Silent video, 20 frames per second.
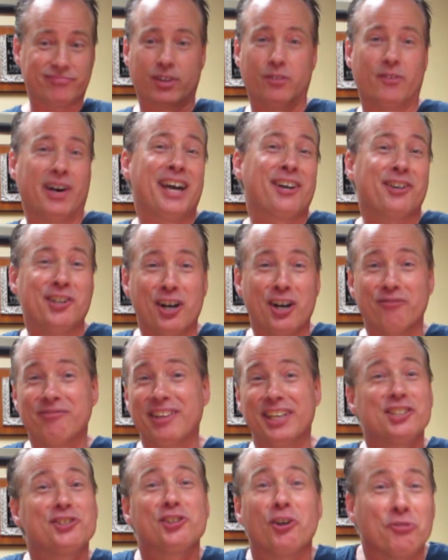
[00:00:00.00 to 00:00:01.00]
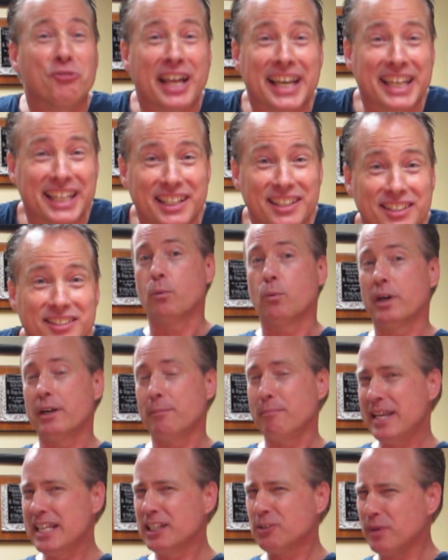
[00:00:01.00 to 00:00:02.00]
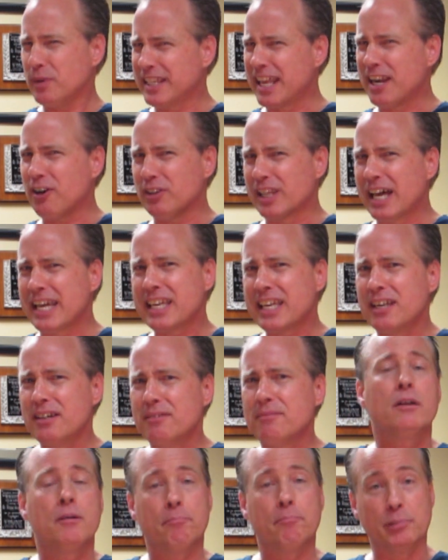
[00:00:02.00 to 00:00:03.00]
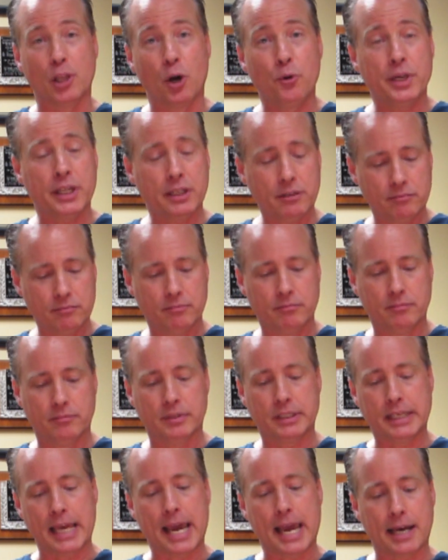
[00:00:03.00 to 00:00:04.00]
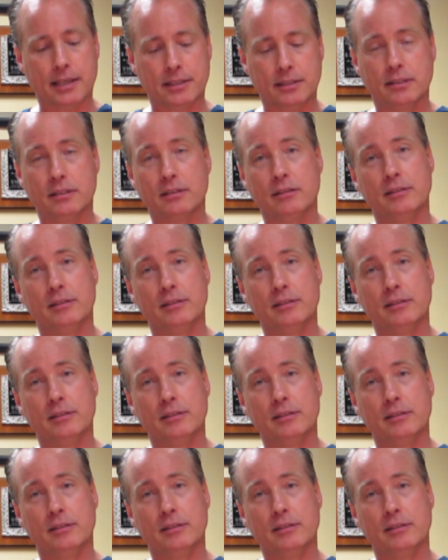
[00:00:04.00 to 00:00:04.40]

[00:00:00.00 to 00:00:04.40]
I don't know, they just don't like it. What it means when they don't like it? Bloating, gas,